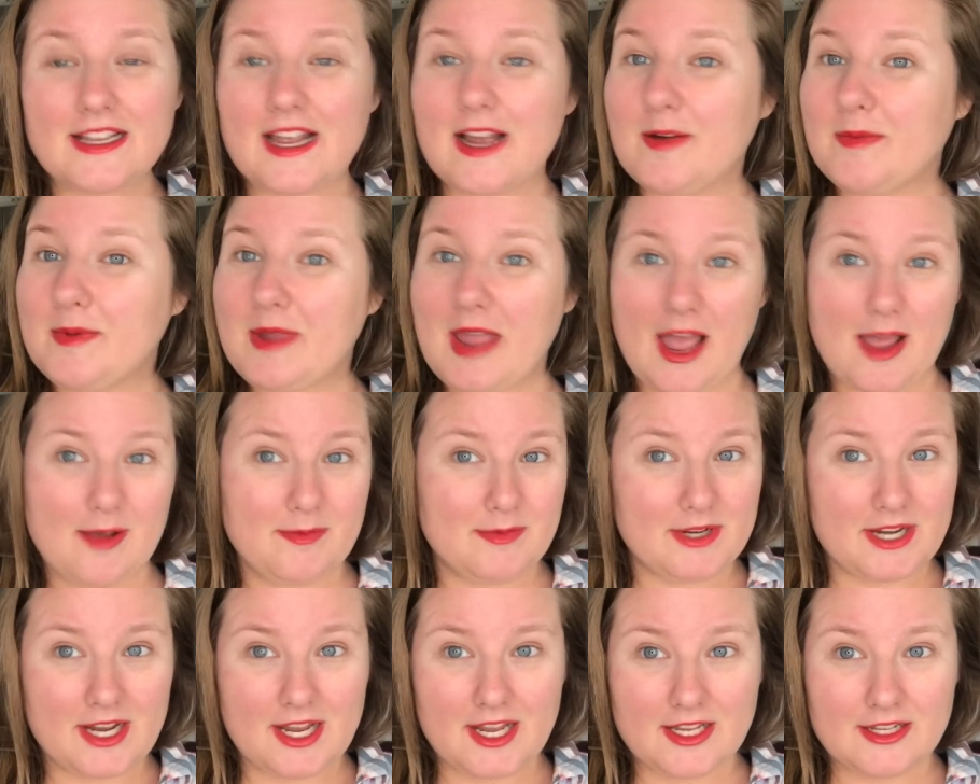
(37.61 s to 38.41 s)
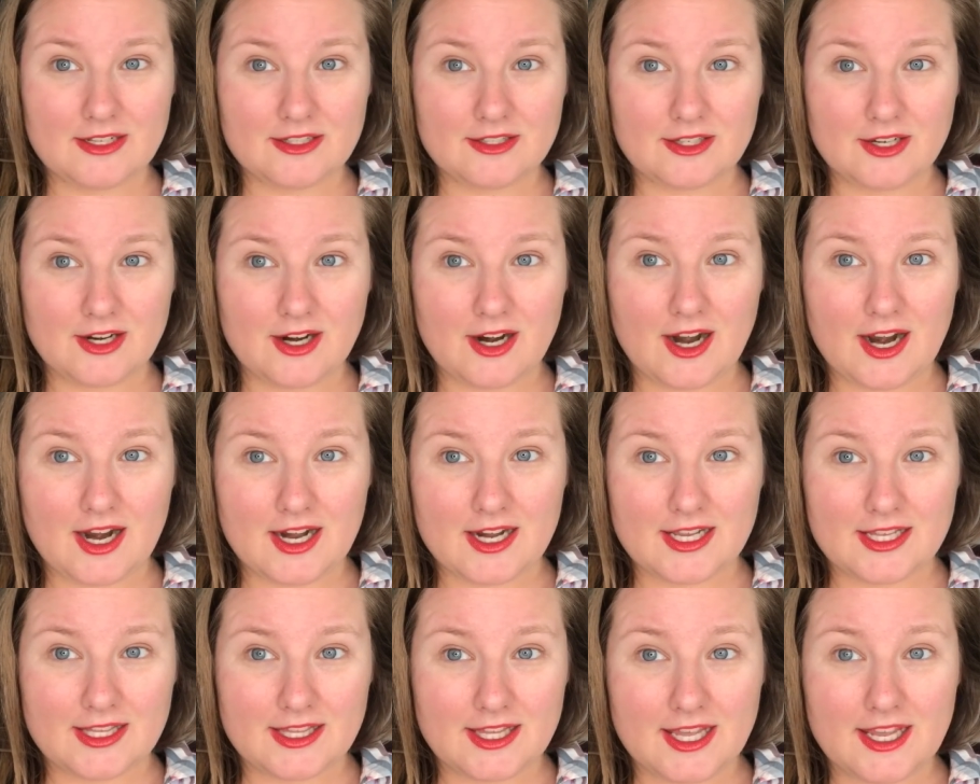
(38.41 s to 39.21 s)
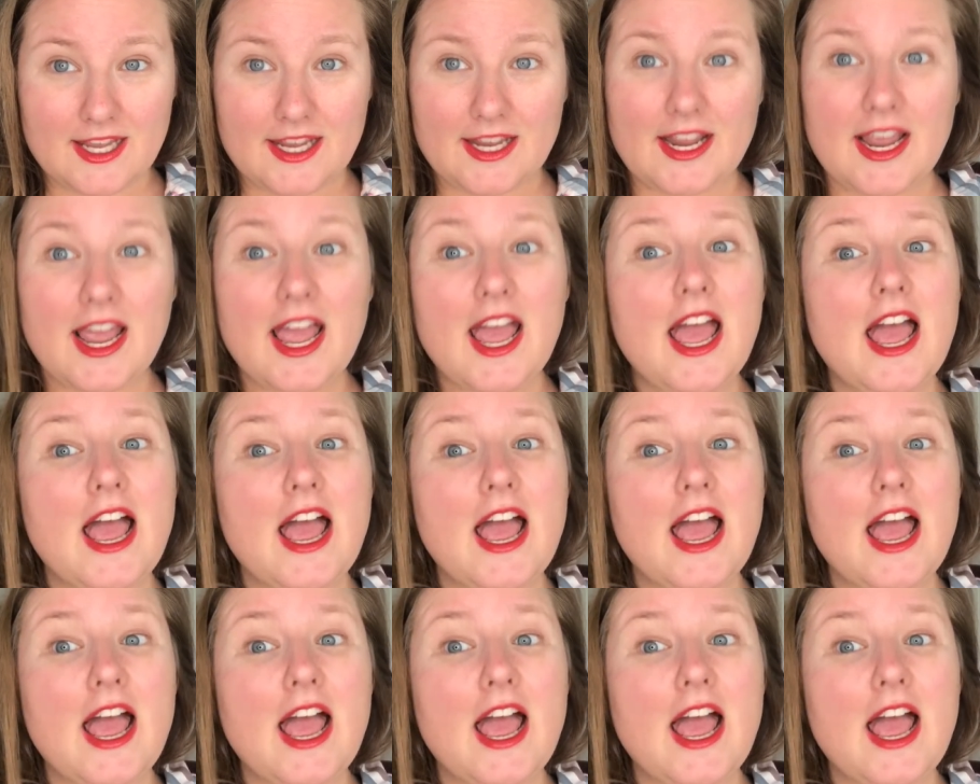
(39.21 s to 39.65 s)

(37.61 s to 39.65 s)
I'll be happy to answer anything.